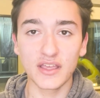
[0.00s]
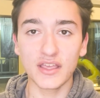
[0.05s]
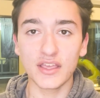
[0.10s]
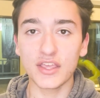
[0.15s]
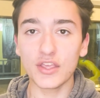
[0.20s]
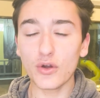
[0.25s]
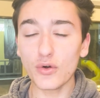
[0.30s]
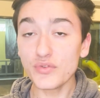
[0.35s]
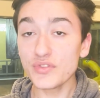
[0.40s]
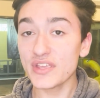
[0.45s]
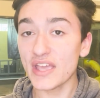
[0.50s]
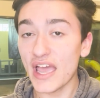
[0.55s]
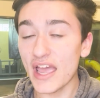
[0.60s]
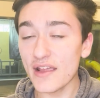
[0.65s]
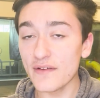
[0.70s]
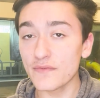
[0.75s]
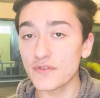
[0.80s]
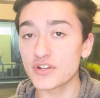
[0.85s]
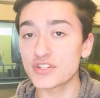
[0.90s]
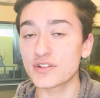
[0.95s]
he only
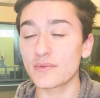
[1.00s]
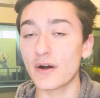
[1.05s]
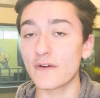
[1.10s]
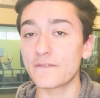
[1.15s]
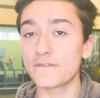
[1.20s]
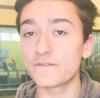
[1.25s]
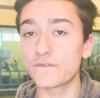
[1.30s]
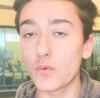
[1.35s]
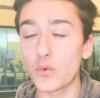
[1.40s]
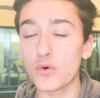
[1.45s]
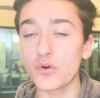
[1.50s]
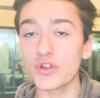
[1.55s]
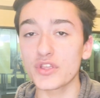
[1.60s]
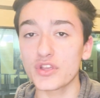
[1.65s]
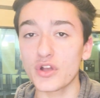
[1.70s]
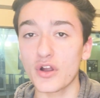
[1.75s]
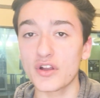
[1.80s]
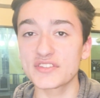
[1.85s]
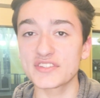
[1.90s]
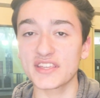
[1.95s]
averaged about four
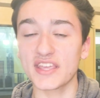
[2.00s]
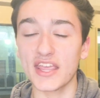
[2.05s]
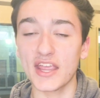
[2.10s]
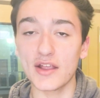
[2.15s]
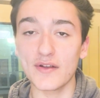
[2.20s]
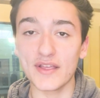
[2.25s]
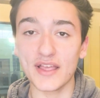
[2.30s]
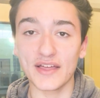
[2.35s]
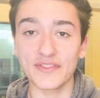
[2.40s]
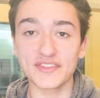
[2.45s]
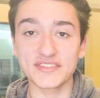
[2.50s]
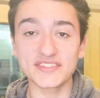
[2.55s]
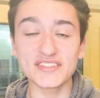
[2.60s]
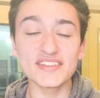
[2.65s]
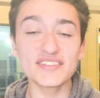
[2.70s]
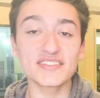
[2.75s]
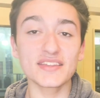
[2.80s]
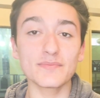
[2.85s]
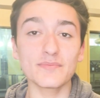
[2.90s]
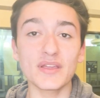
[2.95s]
yards a carry on the
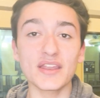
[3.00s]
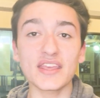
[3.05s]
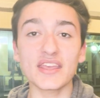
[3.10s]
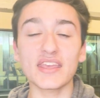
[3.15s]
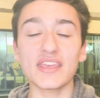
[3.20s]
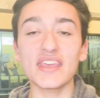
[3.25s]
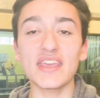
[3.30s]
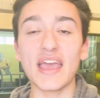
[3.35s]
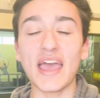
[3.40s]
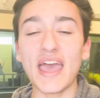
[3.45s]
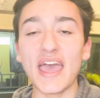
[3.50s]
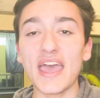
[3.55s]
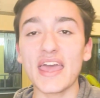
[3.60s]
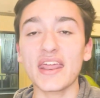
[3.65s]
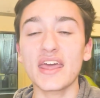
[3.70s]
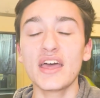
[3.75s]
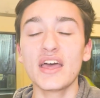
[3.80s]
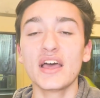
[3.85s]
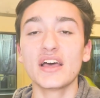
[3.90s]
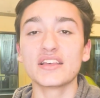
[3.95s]
season, meaning he
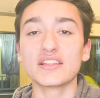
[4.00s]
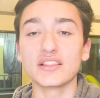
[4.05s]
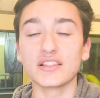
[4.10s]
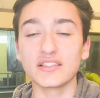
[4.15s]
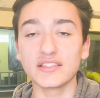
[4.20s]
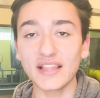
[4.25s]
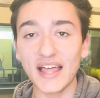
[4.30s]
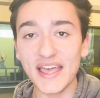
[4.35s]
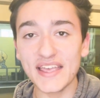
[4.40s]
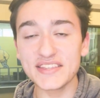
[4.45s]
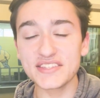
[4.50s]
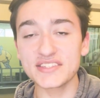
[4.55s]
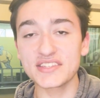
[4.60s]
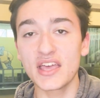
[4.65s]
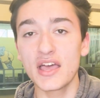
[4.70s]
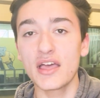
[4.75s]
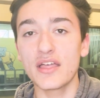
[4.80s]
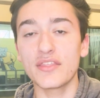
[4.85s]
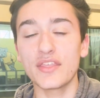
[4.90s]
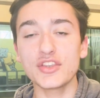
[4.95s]
had less
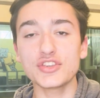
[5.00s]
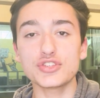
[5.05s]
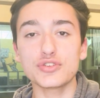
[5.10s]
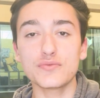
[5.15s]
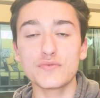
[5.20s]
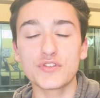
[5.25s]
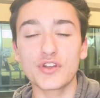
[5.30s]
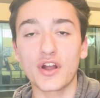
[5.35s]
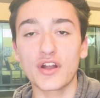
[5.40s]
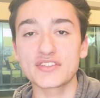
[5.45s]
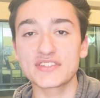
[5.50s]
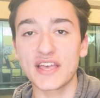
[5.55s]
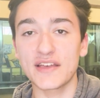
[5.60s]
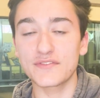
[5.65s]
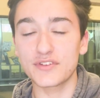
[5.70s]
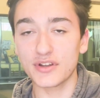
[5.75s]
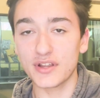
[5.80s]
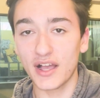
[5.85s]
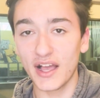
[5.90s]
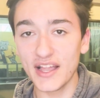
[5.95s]
than two yards
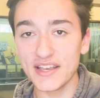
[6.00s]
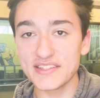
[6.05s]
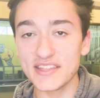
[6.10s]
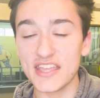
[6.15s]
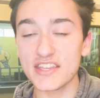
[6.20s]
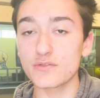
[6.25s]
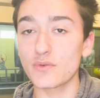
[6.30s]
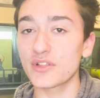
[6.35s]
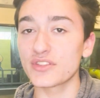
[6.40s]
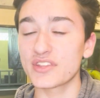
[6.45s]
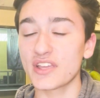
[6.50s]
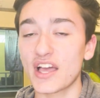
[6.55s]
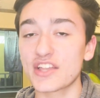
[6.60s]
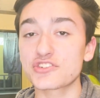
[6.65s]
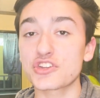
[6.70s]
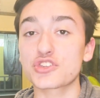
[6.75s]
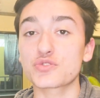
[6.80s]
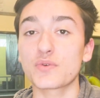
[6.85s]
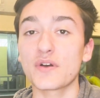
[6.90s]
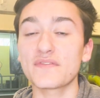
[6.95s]
after contact, while
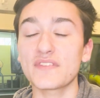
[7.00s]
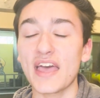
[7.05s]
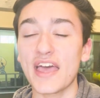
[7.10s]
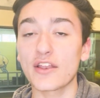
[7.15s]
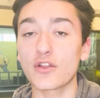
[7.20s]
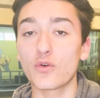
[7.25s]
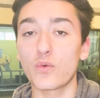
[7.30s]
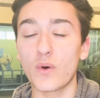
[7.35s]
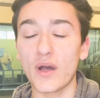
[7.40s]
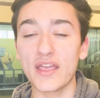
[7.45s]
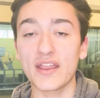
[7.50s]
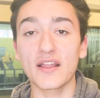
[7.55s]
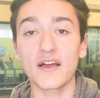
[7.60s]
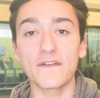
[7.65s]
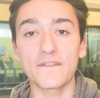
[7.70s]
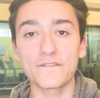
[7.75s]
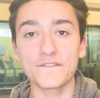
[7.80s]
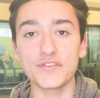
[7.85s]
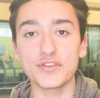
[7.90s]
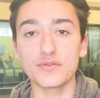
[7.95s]
D'Andre Swift had quite a
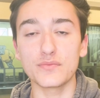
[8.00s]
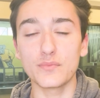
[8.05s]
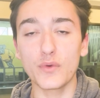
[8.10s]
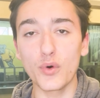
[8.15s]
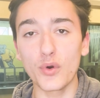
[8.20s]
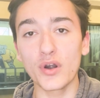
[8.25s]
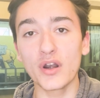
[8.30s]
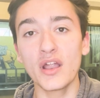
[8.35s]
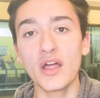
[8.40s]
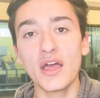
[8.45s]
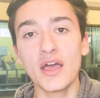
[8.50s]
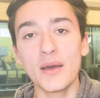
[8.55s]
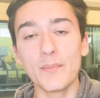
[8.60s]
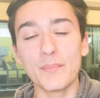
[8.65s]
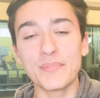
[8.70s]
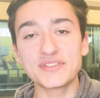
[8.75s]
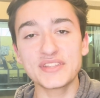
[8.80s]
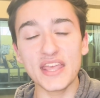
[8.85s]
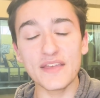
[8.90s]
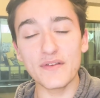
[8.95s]
few more.
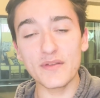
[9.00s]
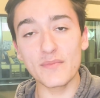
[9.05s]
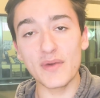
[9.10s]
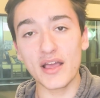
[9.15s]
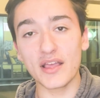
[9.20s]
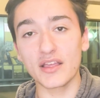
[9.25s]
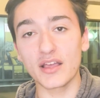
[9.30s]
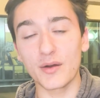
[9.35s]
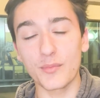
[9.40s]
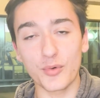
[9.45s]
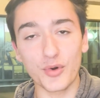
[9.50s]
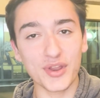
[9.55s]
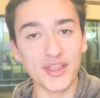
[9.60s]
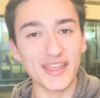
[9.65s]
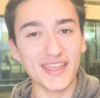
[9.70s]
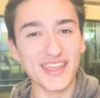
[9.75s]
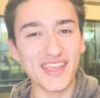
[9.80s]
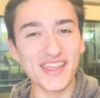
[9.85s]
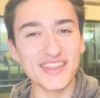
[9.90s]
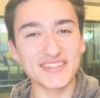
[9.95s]
But David Montgomery
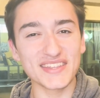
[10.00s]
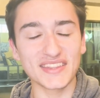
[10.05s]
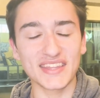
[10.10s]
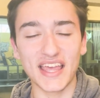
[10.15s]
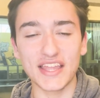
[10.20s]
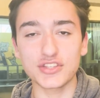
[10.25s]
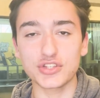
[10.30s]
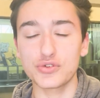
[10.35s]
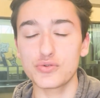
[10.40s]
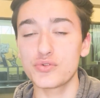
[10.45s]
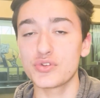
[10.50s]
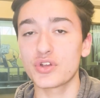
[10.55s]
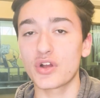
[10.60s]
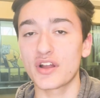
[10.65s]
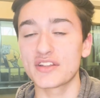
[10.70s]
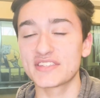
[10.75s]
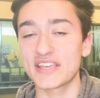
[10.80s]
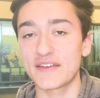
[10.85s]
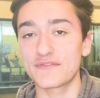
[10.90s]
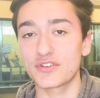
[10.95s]
is at that two
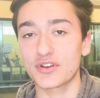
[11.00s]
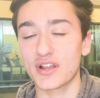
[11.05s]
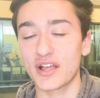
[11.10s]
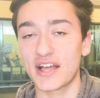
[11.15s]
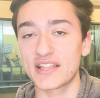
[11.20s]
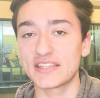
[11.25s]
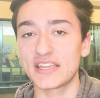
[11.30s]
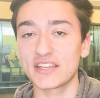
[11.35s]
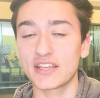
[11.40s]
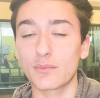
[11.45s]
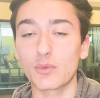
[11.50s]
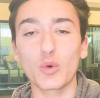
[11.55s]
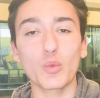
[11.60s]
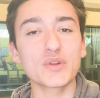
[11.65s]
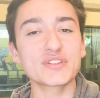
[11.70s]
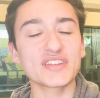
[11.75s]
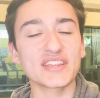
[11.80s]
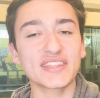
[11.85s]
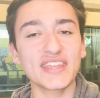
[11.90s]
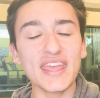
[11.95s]
yards after contact number,
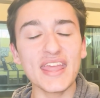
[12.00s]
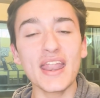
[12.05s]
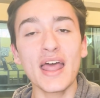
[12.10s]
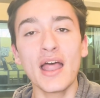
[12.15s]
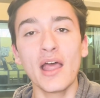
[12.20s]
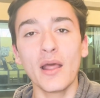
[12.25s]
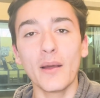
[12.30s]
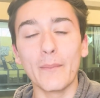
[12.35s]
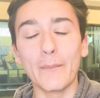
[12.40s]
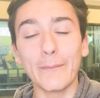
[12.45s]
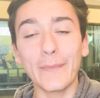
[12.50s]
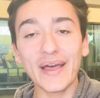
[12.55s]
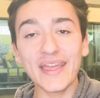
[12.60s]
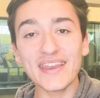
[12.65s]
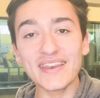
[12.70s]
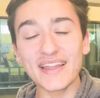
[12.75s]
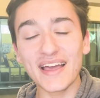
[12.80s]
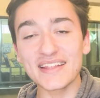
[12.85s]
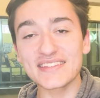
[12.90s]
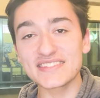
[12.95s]
which again
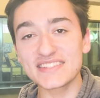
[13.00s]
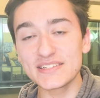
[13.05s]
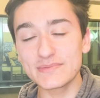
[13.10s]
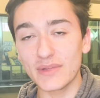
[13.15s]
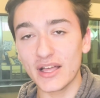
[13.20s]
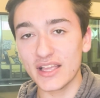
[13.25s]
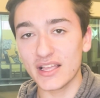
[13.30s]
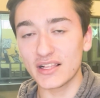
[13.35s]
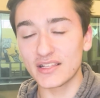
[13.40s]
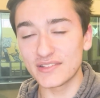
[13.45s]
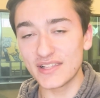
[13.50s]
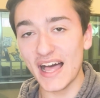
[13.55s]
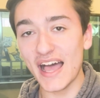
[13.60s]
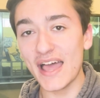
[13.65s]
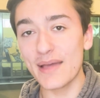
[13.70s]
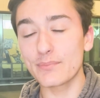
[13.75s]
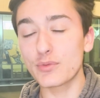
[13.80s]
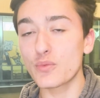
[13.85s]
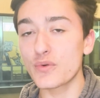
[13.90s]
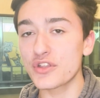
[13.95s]
might not seem like a
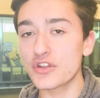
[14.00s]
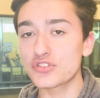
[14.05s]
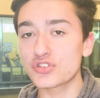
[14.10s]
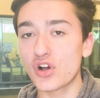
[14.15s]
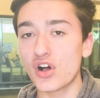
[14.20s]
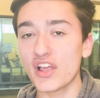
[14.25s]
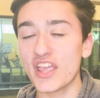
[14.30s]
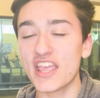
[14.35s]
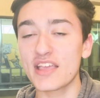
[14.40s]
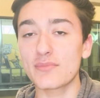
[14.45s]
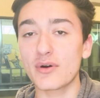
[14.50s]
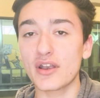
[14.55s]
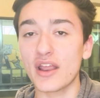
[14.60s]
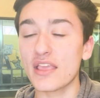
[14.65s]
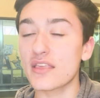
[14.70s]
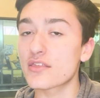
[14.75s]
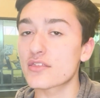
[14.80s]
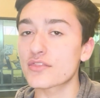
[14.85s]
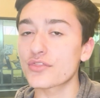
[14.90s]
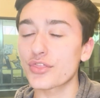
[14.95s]
lot, but when you're talking about a
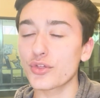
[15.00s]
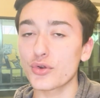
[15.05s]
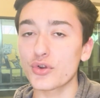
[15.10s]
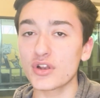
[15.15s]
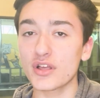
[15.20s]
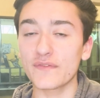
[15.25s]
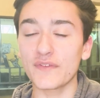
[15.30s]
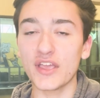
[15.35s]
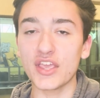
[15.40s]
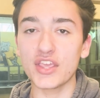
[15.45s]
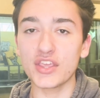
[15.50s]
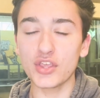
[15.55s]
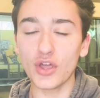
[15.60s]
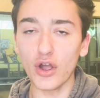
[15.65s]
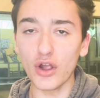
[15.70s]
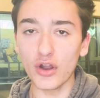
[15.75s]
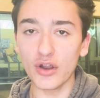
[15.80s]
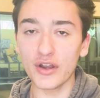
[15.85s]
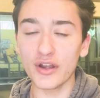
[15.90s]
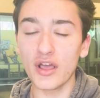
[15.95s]
third of a
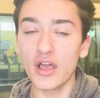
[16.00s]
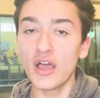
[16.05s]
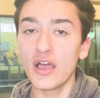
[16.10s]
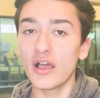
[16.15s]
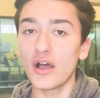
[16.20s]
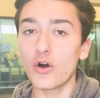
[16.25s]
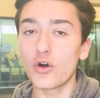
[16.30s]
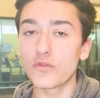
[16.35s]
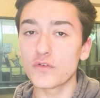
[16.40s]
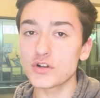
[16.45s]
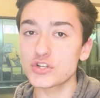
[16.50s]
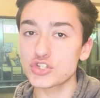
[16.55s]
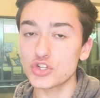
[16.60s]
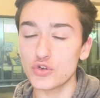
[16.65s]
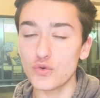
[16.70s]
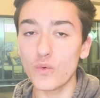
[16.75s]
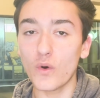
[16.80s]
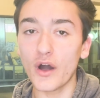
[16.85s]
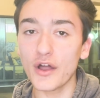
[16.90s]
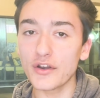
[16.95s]
yard over
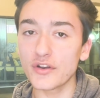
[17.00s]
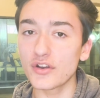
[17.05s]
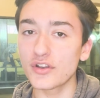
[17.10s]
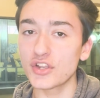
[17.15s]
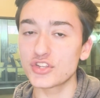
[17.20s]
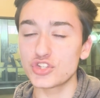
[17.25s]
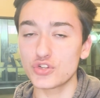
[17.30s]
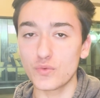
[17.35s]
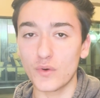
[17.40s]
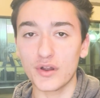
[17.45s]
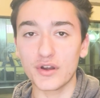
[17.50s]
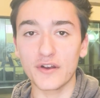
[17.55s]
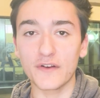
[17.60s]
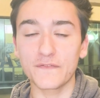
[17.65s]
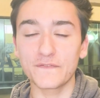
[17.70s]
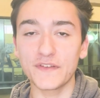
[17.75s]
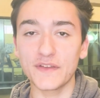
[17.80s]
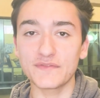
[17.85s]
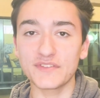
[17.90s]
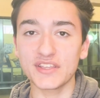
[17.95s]
200 to
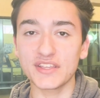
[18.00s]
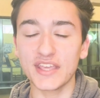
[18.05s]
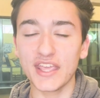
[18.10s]
250